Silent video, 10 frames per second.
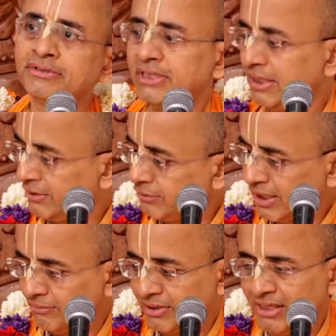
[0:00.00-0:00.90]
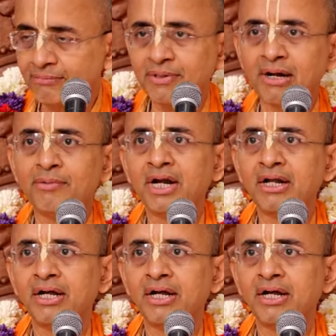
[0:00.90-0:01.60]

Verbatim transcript: also said, you can become Brahman.